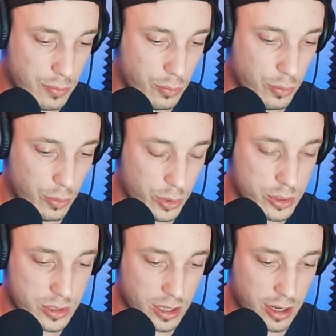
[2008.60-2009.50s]

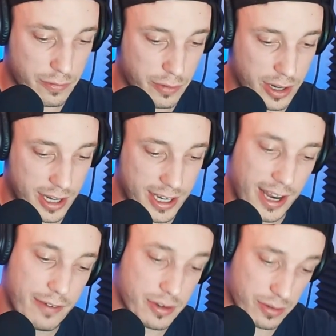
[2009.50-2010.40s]
which was a lot of fun. I did
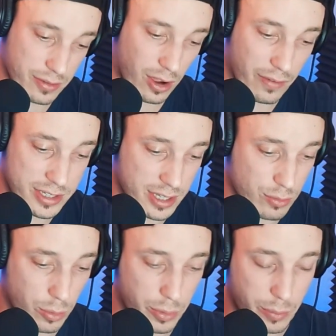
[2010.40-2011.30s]
have to obviously
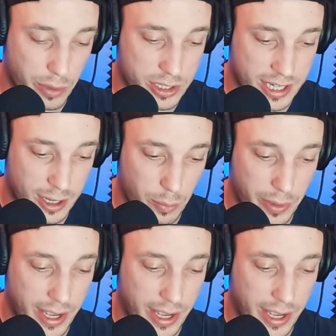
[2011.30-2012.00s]
rope in a bunch of help.